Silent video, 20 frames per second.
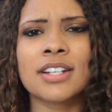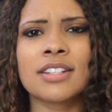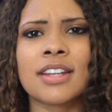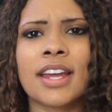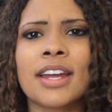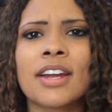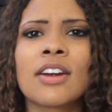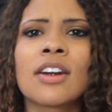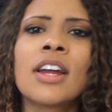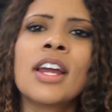
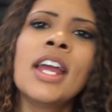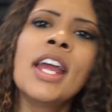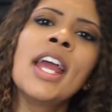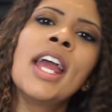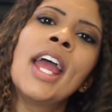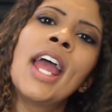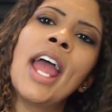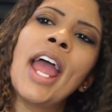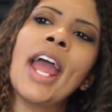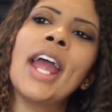layer,
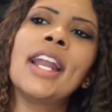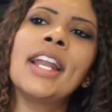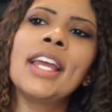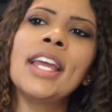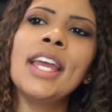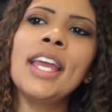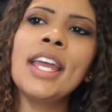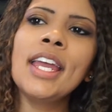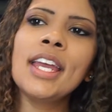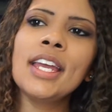and
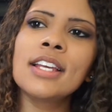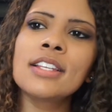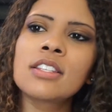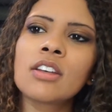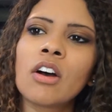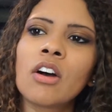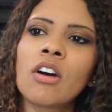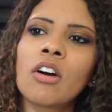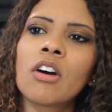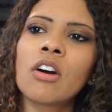he is
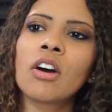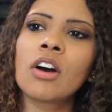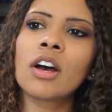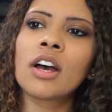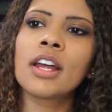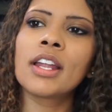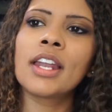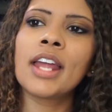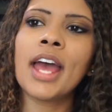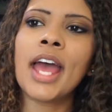
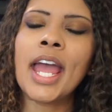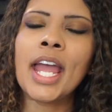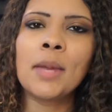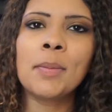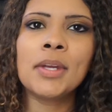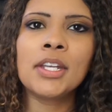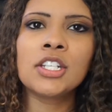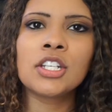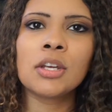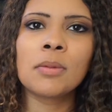on
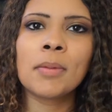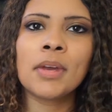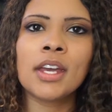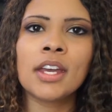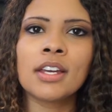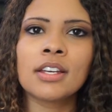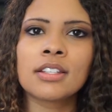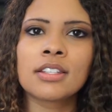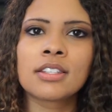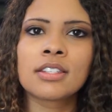ABG
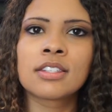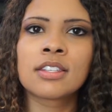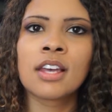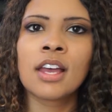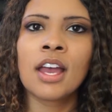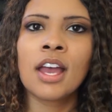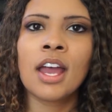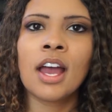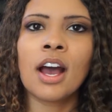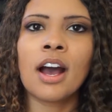mix
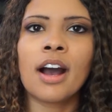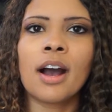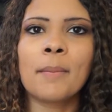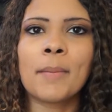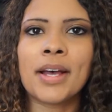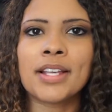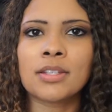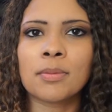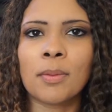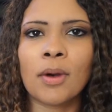
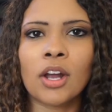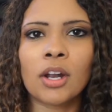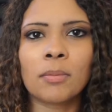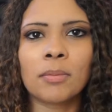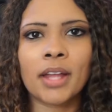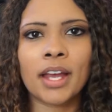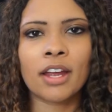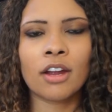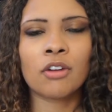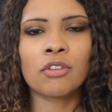as a
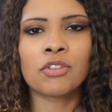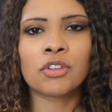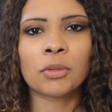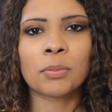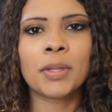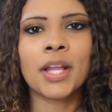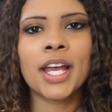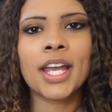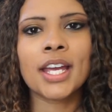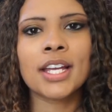bottom layer for
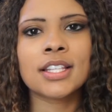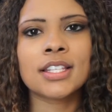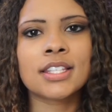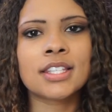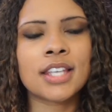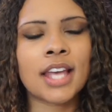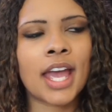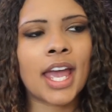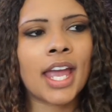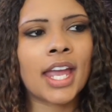the
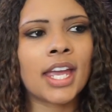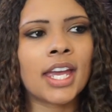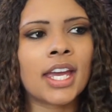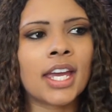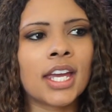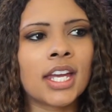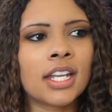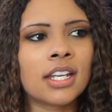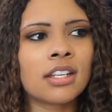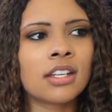plants,
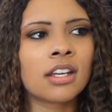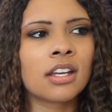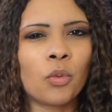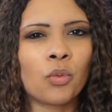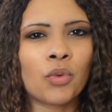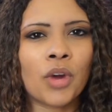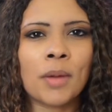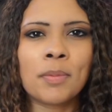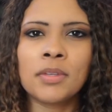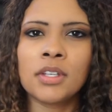and
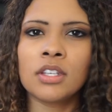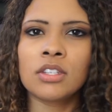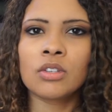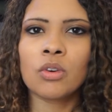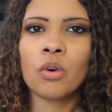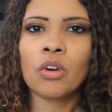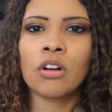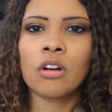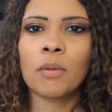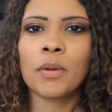
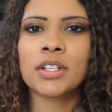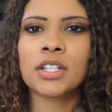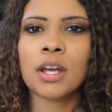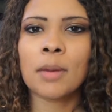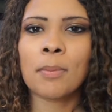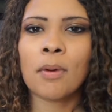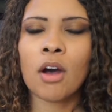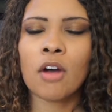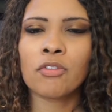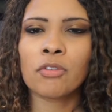ReptiSoil, which
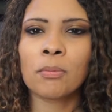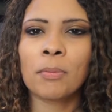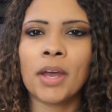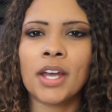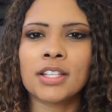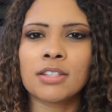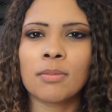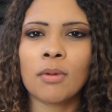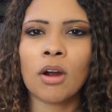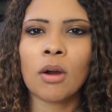I bought from
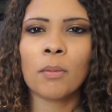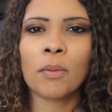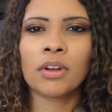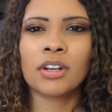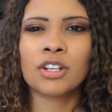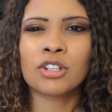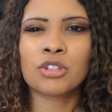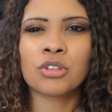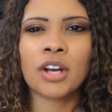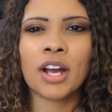PetSmart. We're
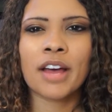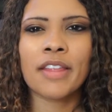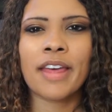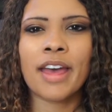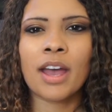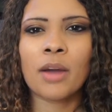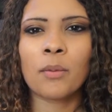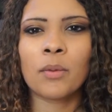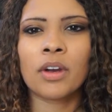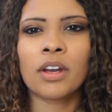going to try
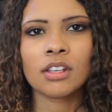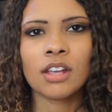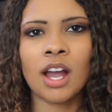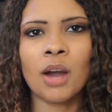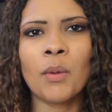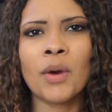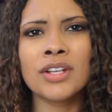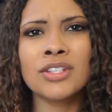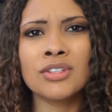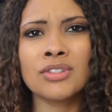that one.
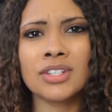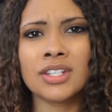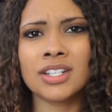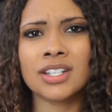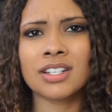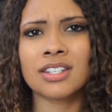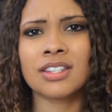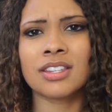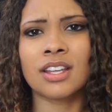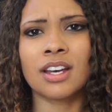I was
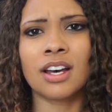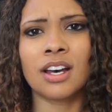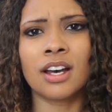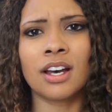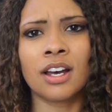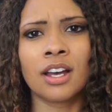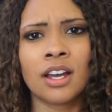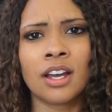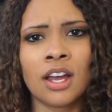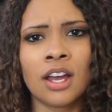using just
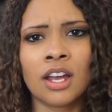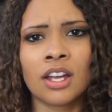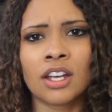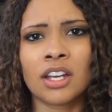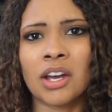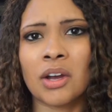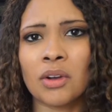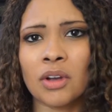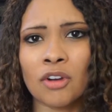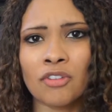the
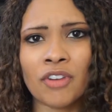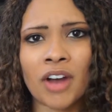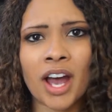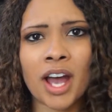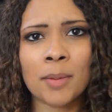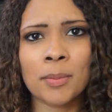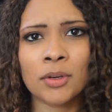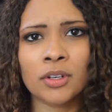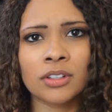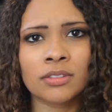cocoa
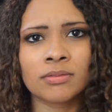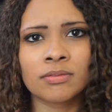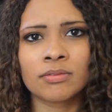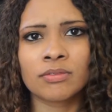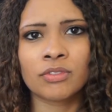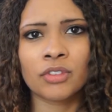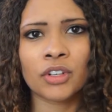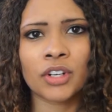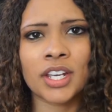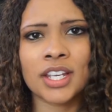fiber
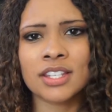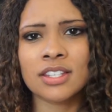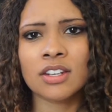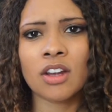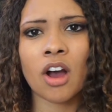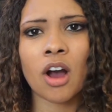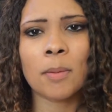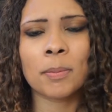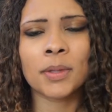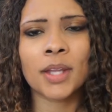for his
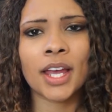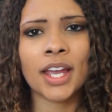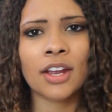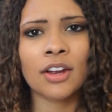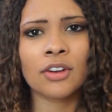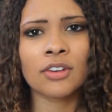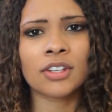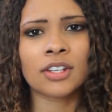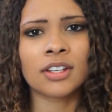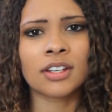top
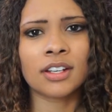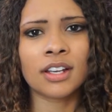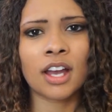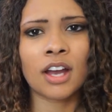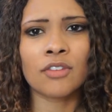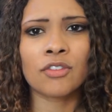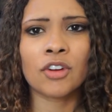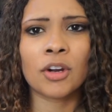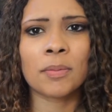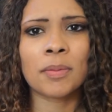layer to
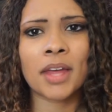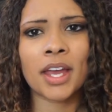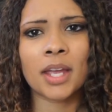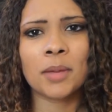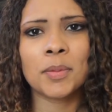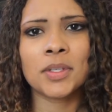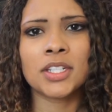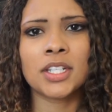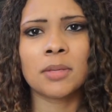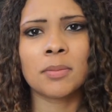cover up the
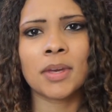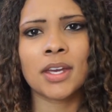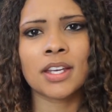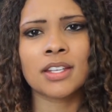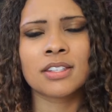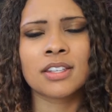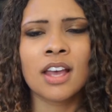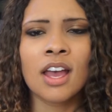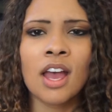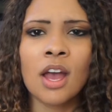ABG
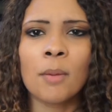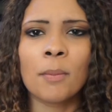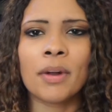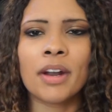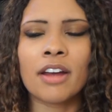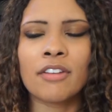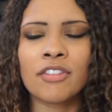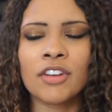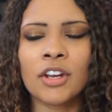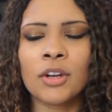mix,
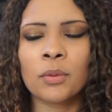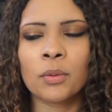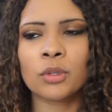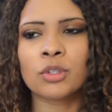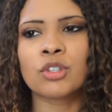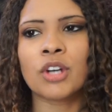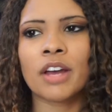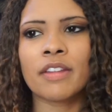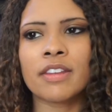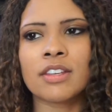but I figured we'll
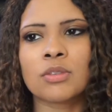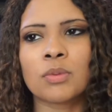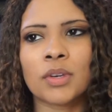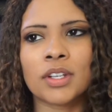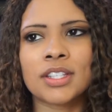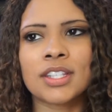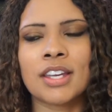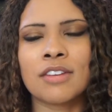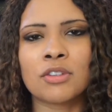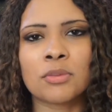try this
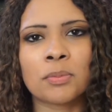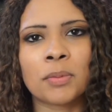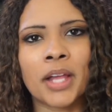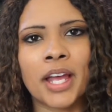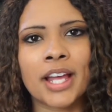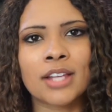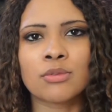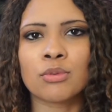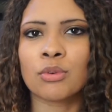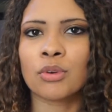one, see if the
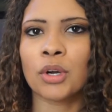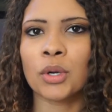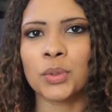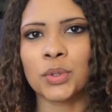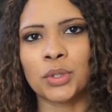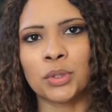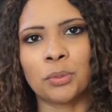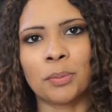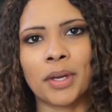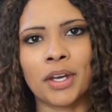plants will grow
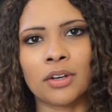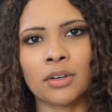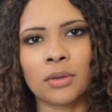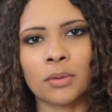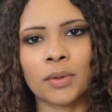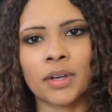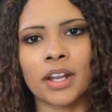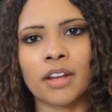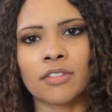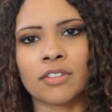a little better
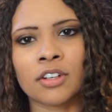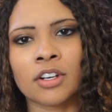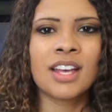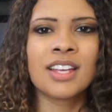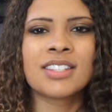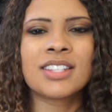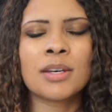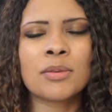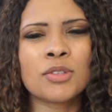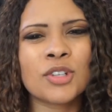or whatever.
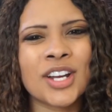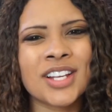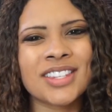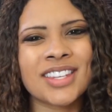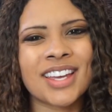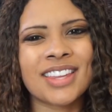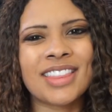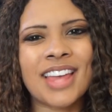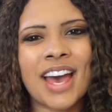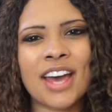
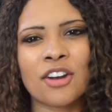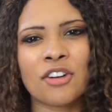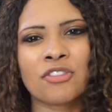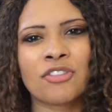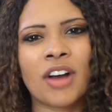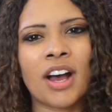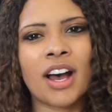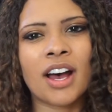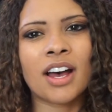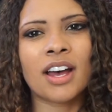Substrates like that are
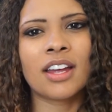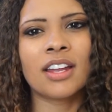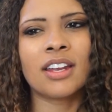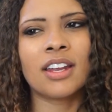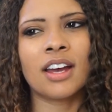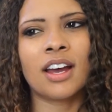fine.